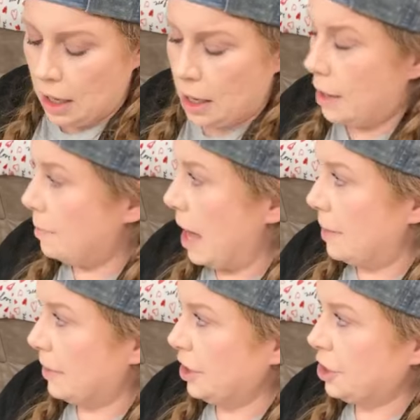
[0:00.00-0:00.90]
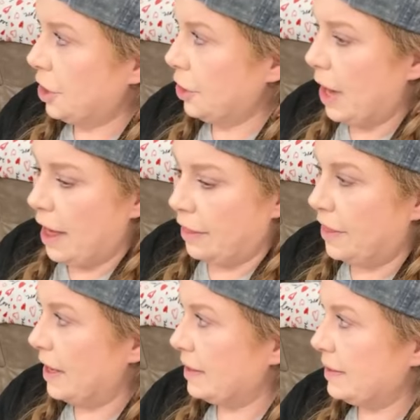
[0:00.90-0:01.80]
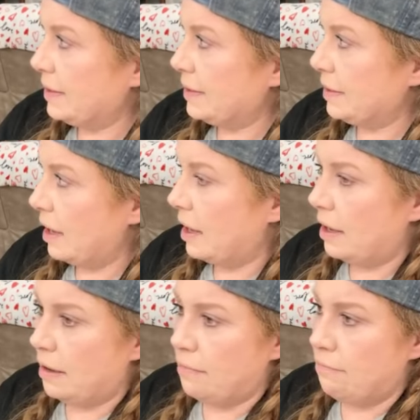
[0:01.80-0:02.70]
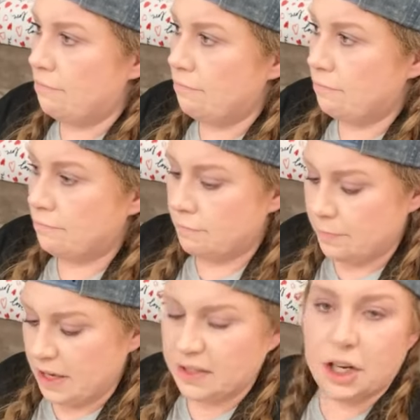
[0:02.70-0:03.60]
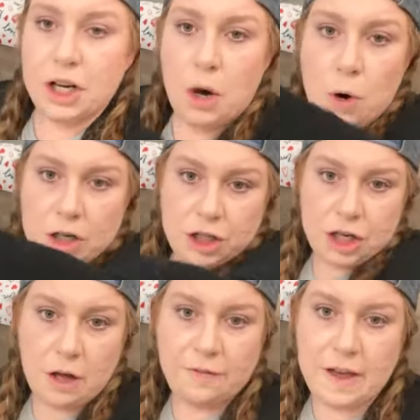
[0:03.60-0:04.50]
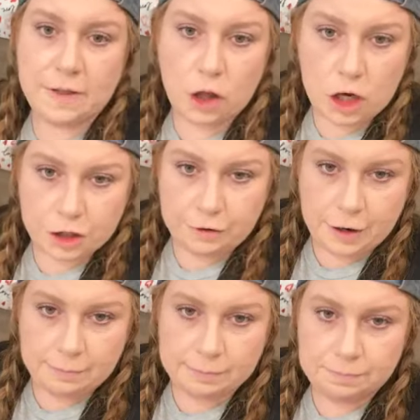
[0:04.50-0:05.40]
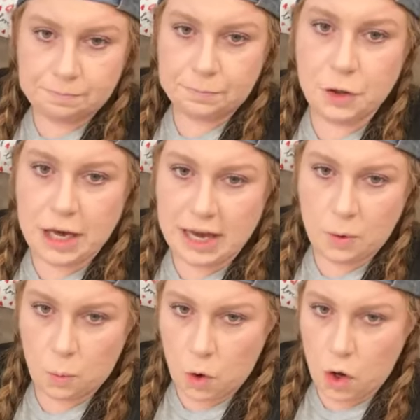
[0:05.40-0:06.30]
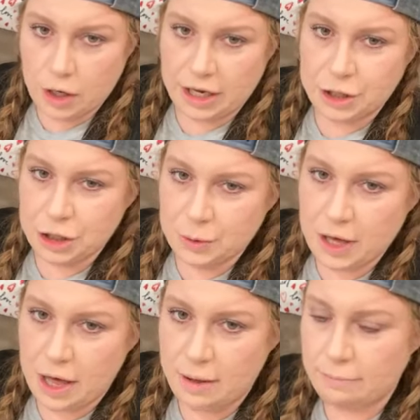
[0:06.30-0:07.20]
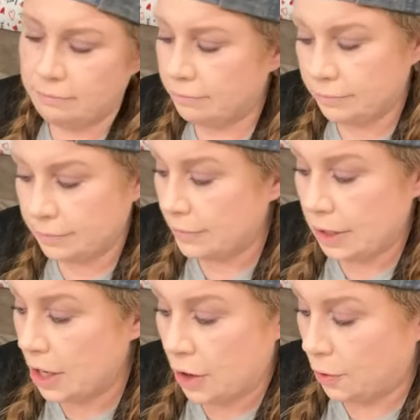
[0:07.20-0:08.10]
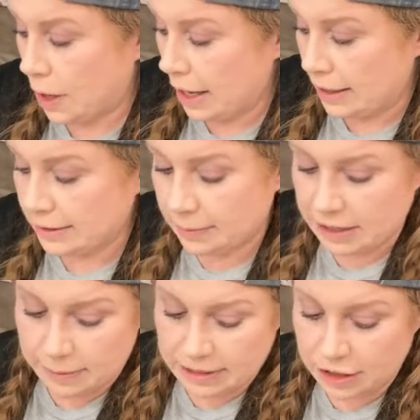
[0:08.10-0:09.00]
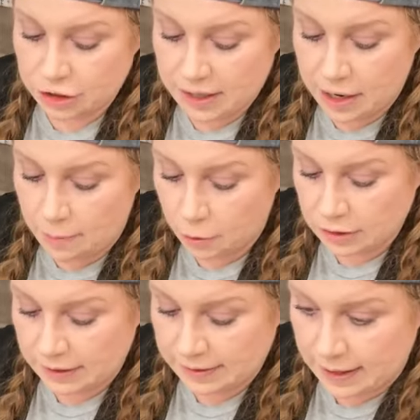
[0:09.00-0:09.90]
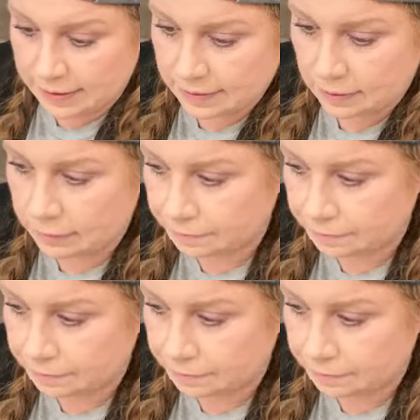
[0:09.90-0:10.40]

I'm gonna show you how this is gonna go on a shelf in the laundry room. You can't walk and chew gum. No, sometimes I just cannot multitask.